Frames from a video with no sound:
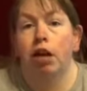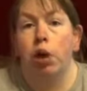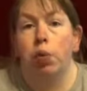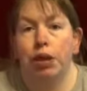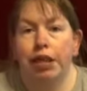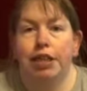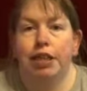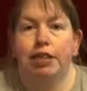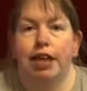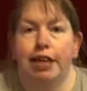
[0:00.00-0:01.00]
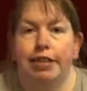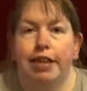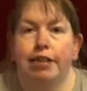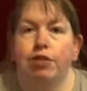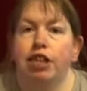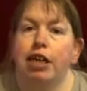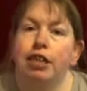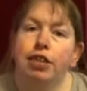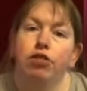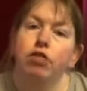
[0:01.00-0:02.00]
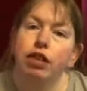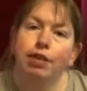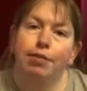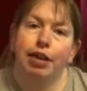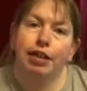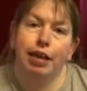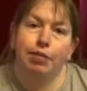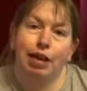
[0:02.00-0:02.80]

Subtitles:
When I turned 18, we changed it all into my names